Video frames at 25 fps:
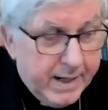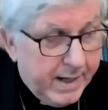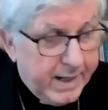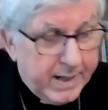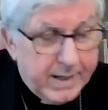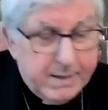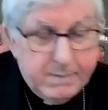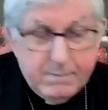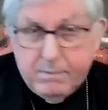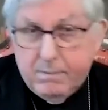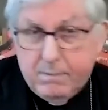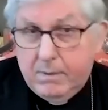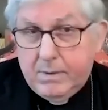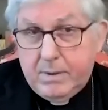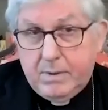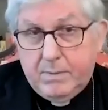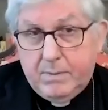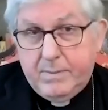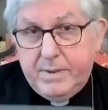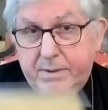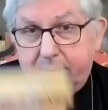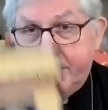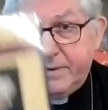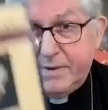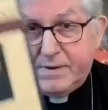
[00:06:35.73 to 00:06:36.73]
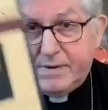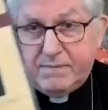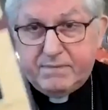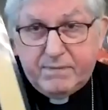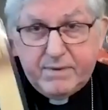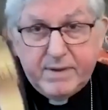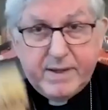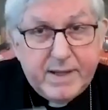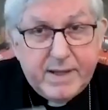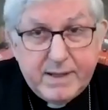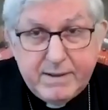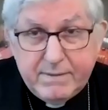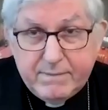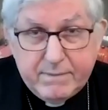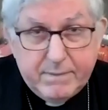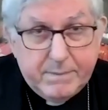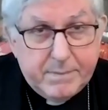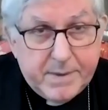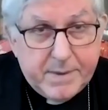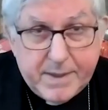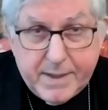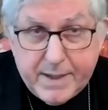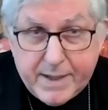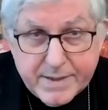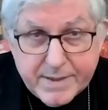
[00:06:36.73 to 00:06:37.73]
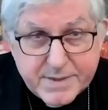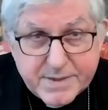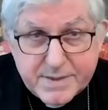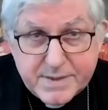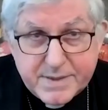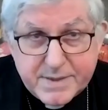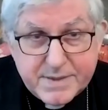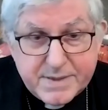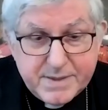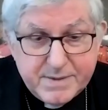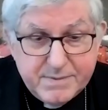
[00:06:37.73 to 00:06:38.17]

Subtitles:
He wrote it when he was fleeing from the Nazis.